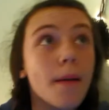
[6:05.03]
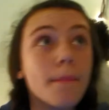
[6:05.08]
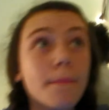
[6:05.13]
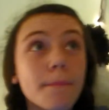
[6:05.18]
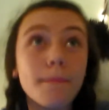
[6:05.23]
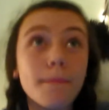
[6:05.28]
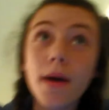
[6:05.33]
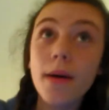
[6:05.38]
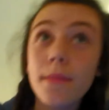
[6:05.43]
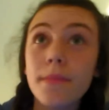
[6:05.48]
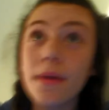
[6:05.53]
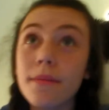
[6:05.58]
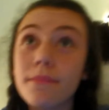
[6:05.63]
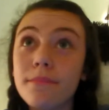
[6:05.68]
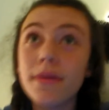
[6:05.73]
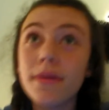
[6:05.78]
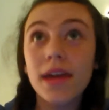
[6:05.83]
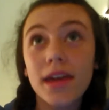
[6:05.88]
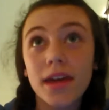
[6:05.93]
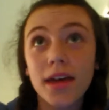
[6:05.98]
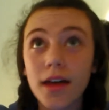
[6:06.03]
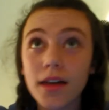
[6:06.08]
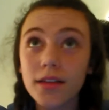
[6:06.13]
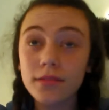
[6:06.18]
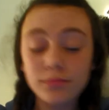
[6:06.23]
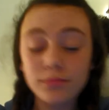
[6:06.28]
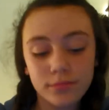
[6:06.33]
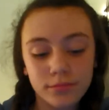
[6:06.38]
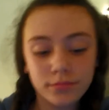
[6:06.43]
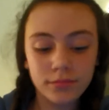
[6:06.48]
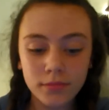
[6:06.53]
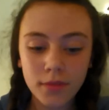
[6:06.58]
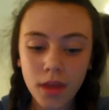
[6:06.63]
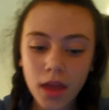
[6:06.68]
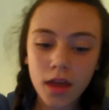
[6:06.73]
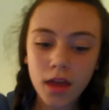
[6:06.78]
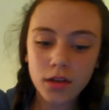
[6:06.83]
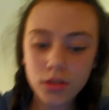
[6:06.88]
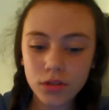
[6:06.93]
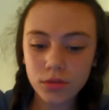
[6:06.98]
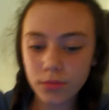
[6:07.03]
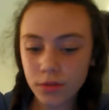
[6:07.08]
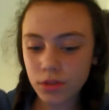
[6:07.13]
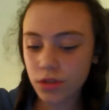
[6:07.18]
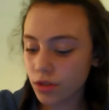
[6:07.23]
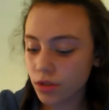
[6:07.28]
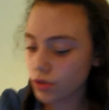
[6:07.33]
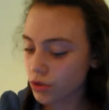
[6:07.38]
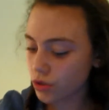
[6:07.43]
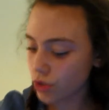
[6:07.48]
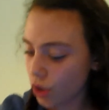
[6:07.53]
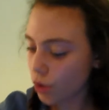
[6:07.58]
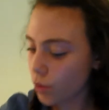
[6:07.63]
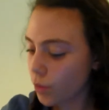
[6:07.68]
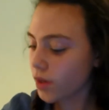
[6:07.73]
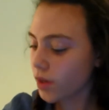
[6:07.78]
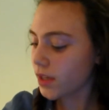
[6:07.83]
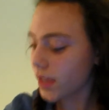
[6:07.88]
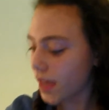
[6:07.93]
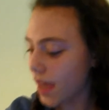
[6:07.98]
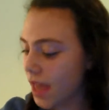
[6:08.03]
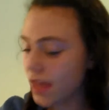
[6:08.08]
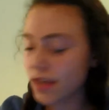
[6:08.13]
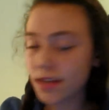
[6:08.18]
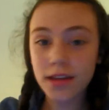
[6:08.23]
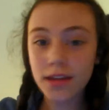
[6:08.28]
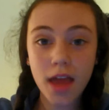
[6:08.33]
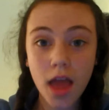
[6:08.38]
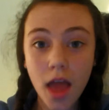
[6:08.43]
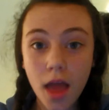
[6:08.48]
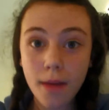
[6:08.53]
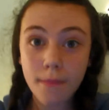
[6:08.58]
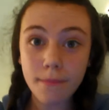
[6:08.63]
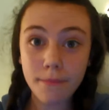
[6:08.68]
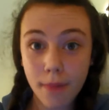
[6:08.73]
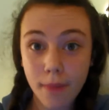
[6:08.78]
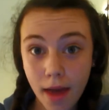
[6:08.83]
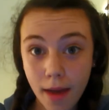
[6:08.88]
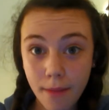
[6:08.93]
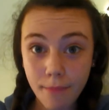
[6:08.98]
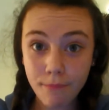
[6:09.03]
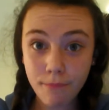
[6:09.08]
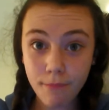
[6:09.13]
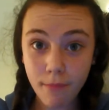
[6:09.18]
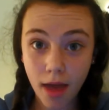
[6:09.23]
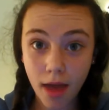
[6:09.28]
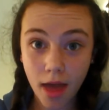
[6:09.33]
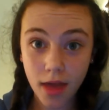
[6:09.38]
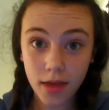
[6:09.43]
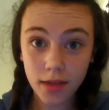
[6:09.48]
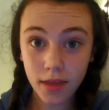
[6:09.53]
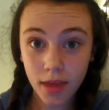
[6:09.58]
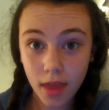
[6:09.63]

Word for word: Mamma mia. It's a show again, Mama.